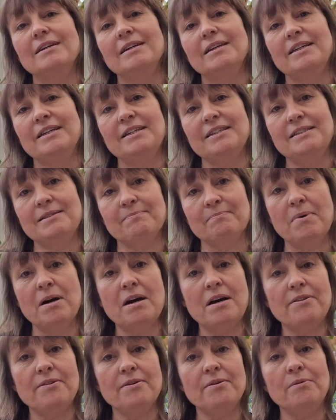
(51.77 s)
His
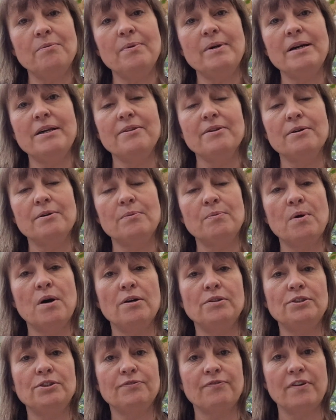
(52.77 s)
mother with a
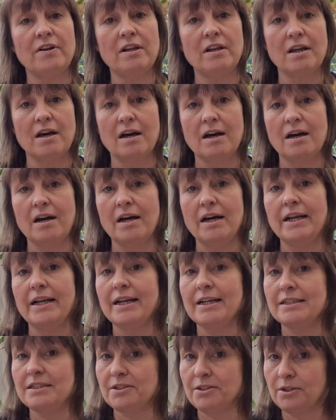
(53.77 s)
watchful eye
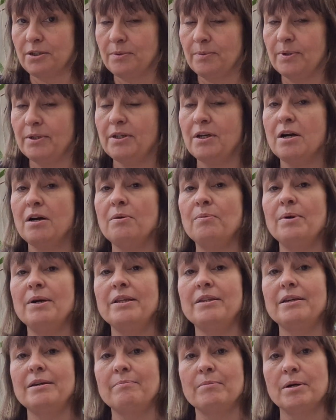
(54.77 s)
asked who would go
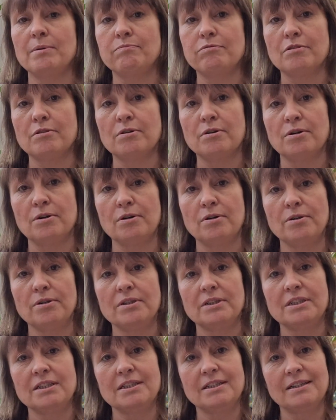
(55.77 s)
with him
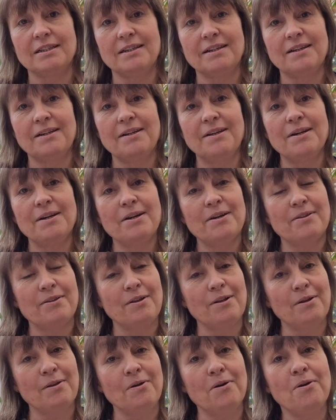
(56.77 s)
abroad. The
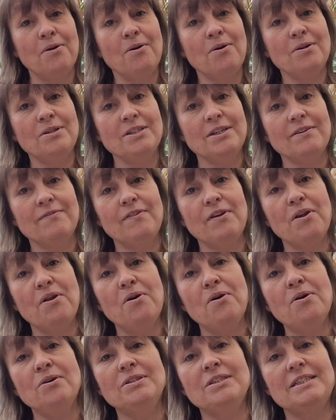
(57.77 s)
Lord of
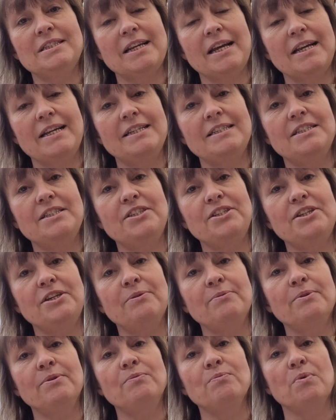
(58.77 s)
Lorn said his
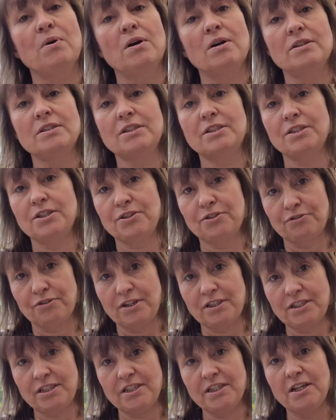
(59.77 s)
steward was to
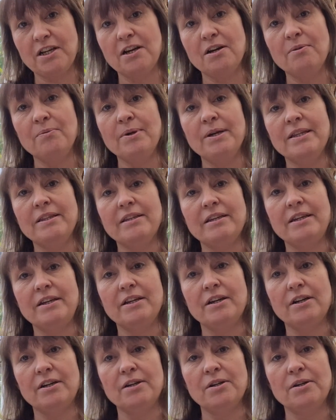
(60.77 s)
trust to go with the
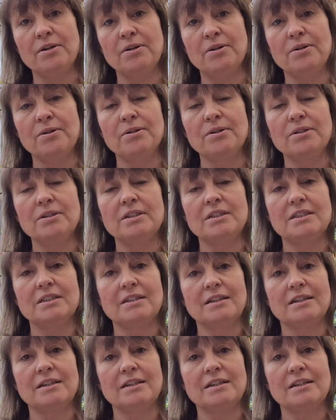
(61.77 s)
young lord.